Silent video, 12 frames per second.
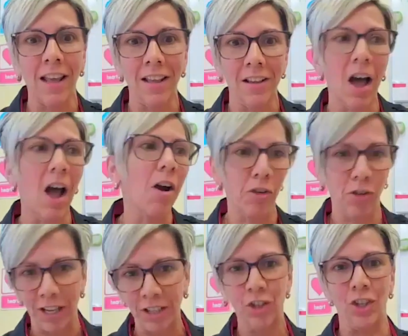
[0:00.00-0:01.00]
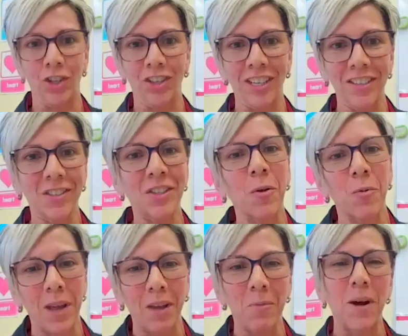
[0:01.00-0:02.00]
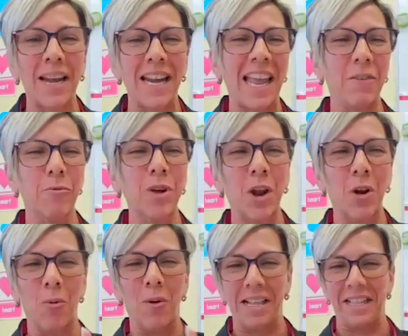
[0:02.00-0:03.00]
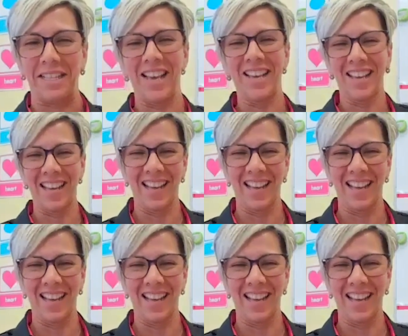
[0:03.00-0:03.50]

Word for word: like our grandchildren. Oh so yeah, we need real ones.